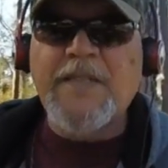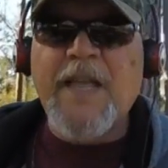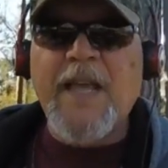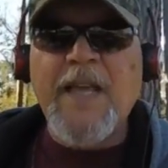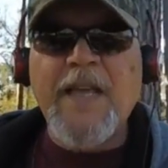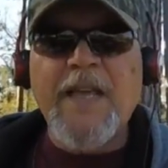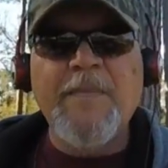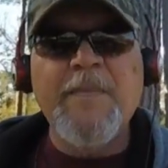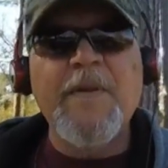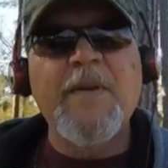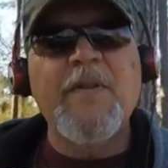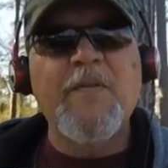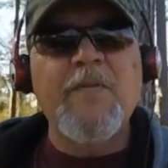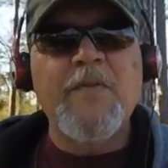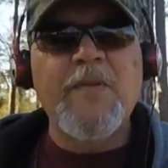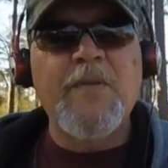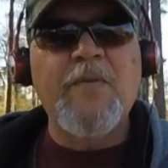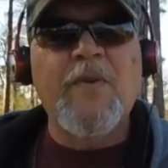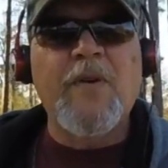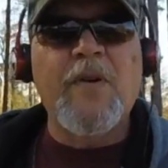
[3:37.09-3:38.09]
they said, hey, come here,
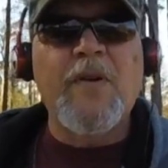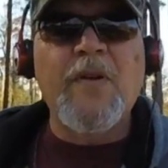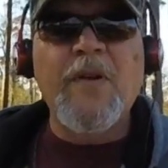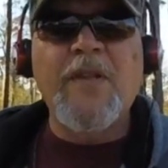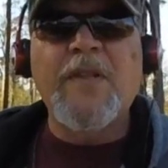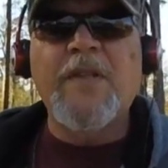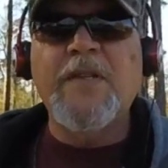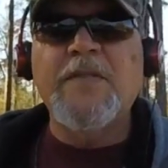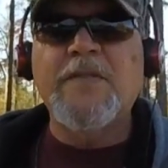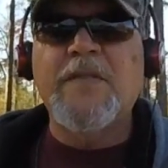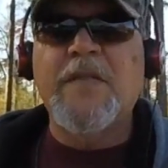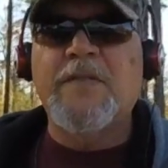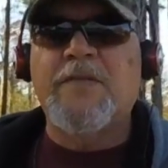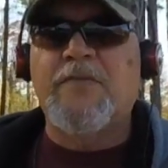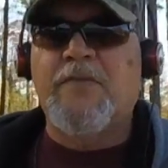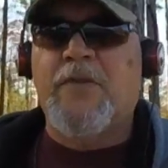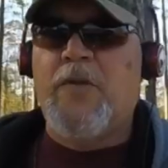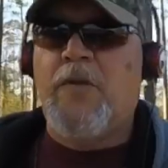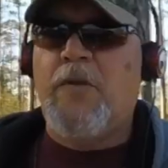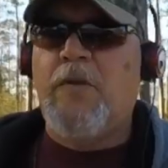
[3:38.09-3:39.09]
you want to look at this? And I
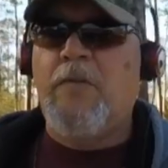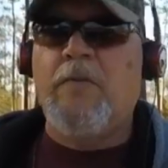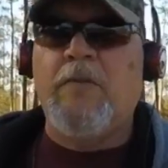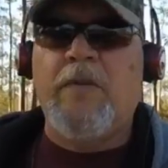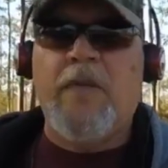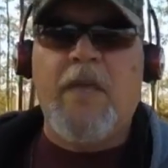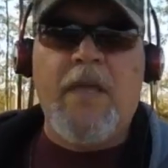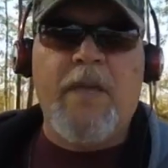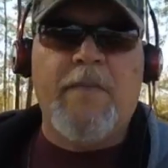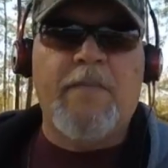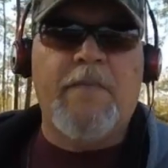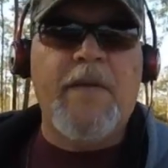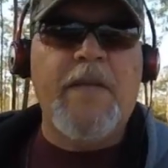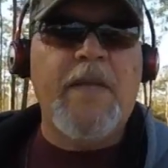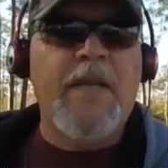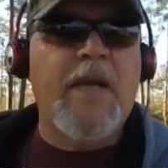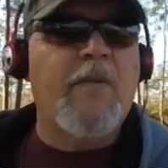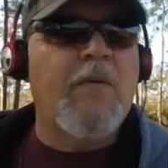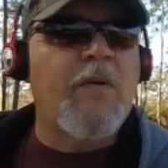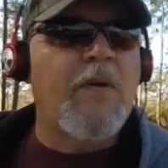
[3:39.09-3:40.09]
said, shoot, yeah,
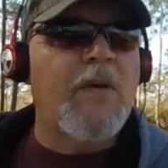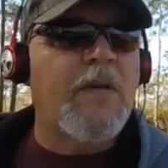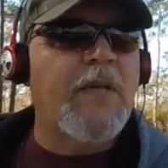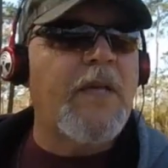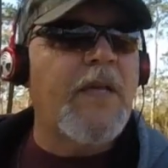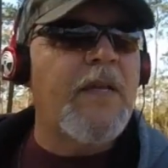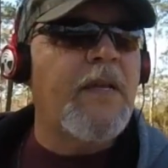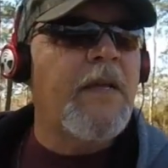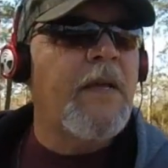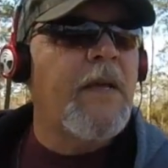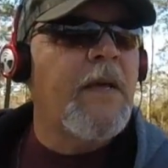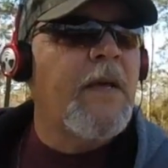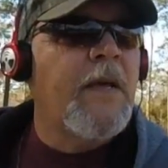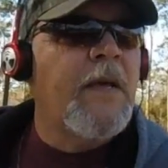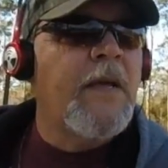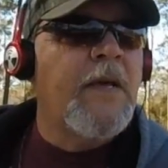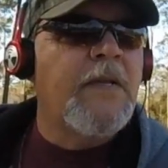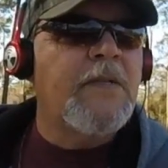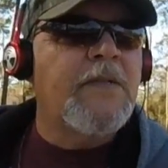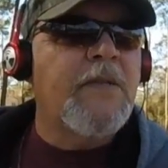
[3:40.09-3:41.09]
buddy, I want to look at it.
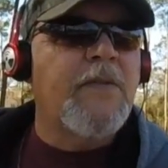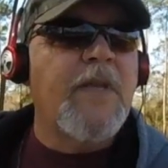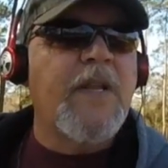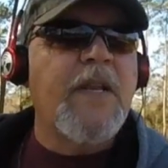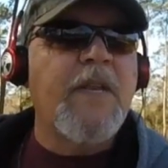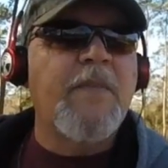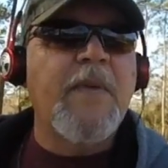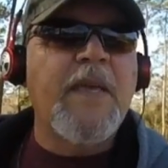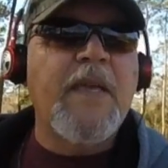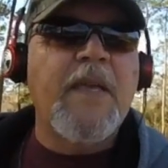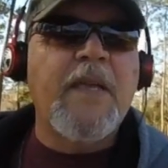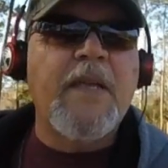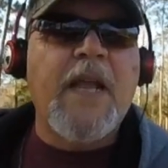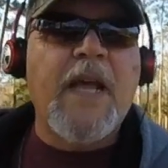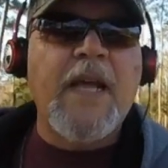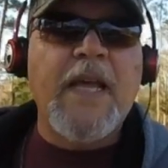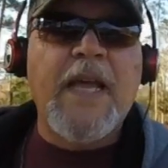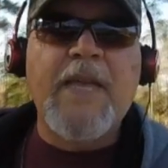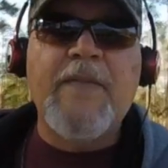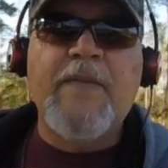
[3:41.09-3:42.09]
So they let me in.
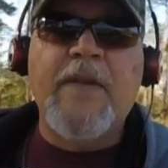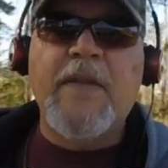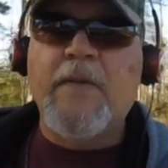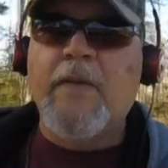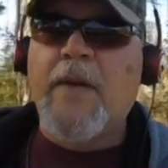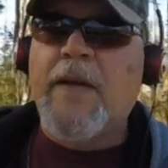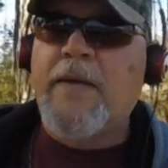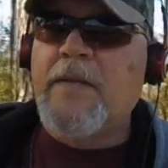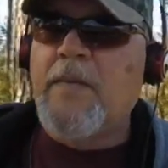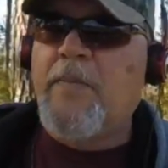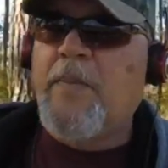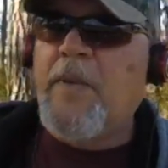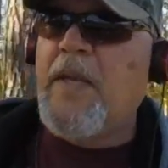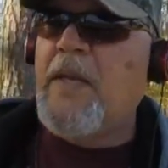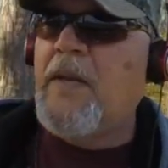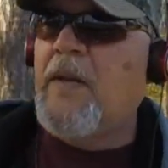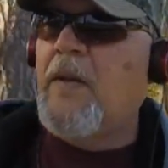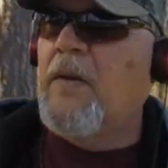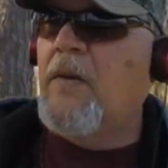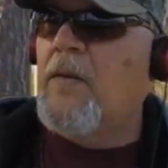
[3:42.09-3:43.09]
I even got to go down to the
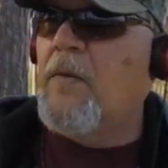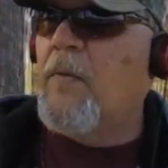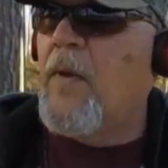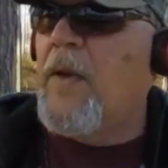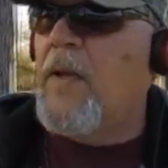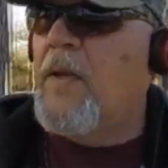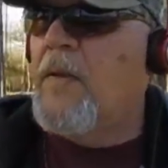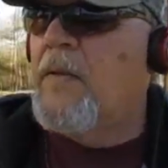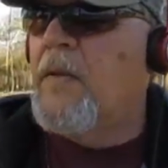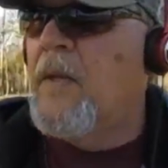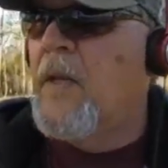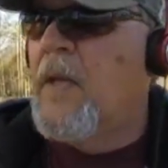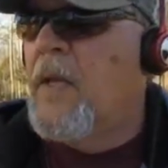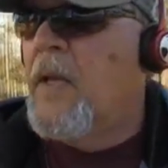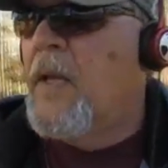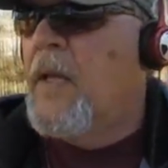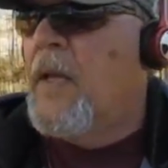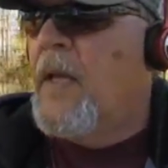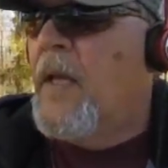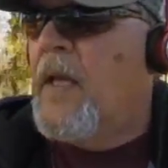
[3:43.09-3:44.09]
pit and look around.
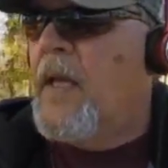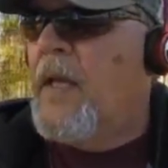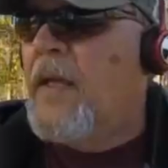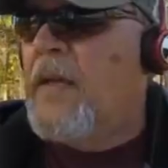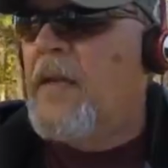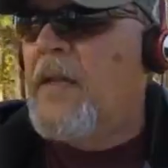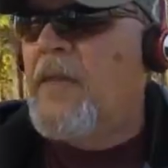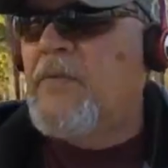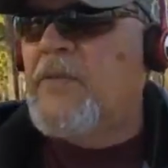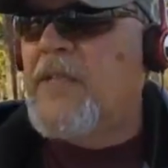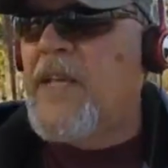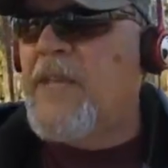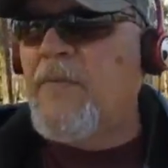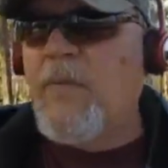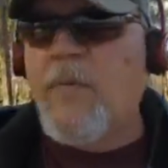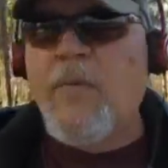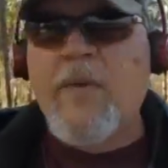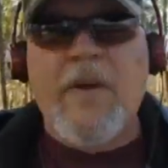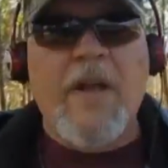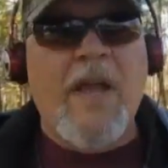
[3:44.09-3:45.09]
And it was
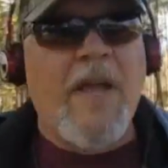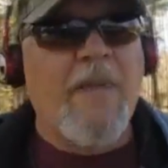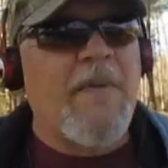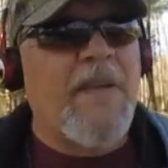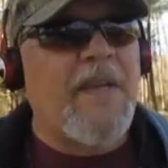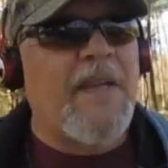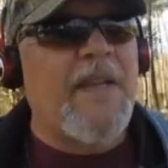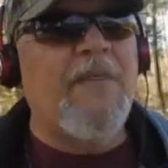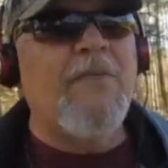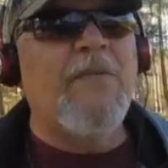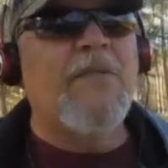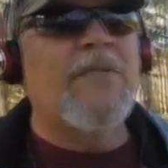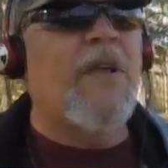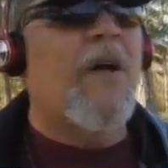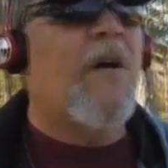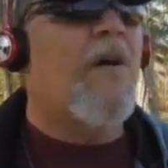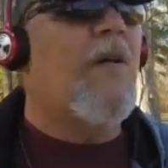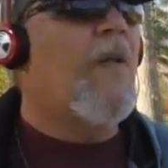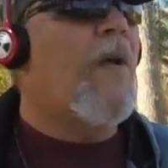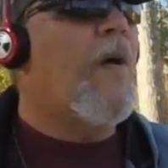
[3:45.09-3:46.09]
everywhere. I mean, it was
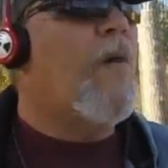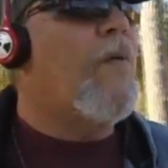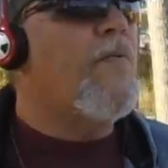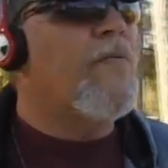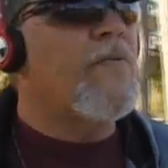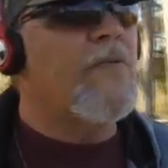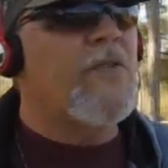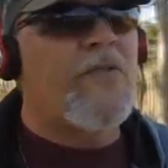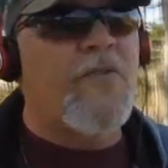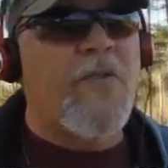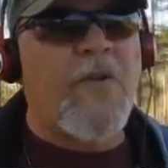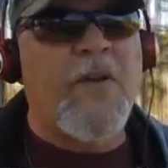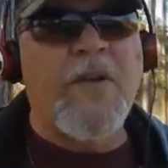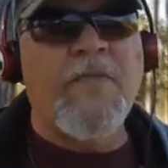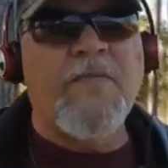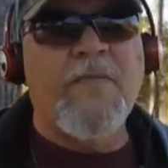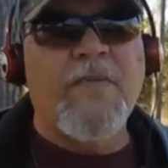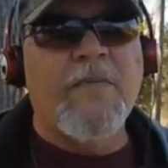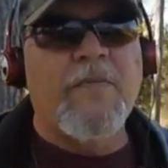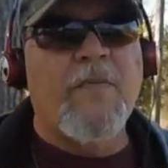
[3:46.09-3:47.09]
all over the
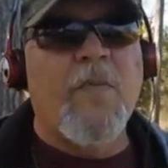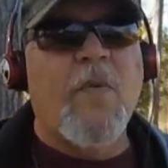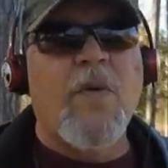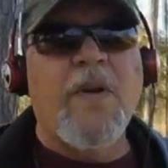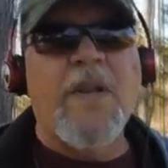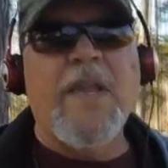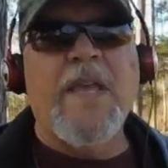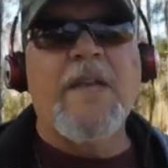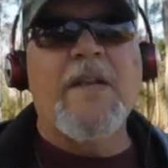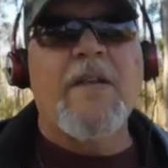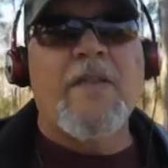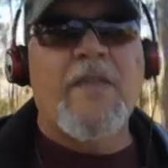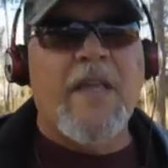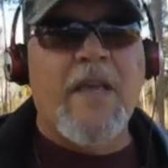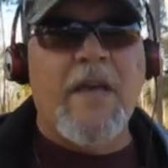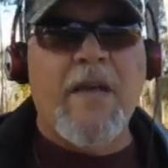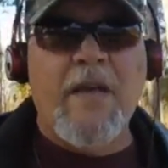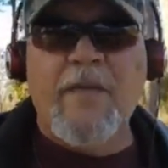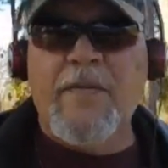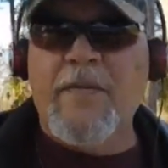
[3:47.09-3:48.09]
truck from one end to
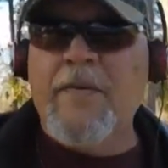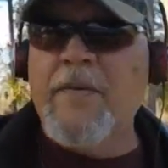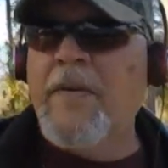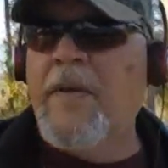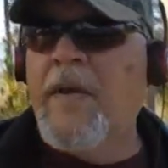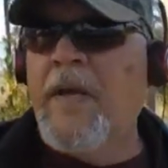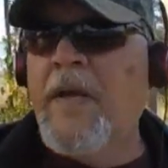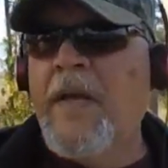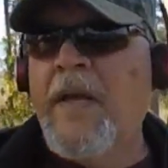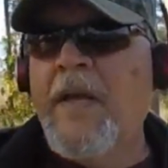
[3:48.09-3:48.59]
the other,